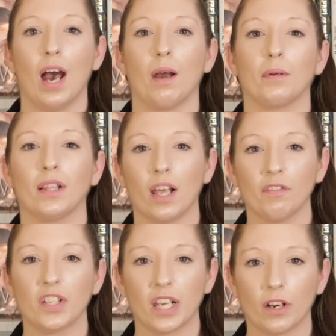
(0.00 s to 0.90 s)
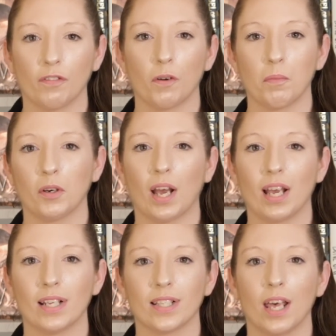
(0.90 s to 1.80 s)
I would love to hear from you
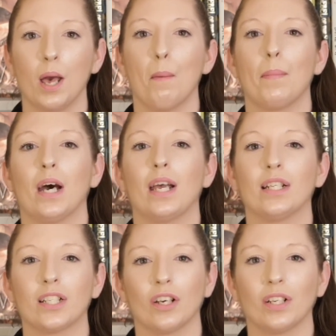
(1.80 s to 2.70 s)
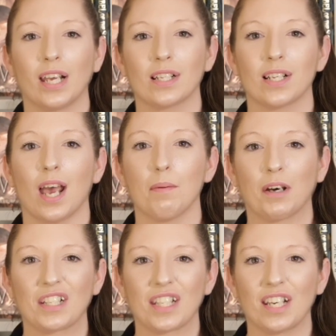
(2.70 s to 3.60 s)
guys. But until next time,
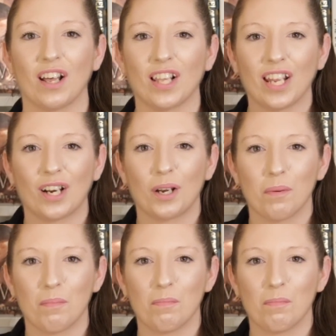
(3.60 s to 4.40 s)
I'll see y'all later.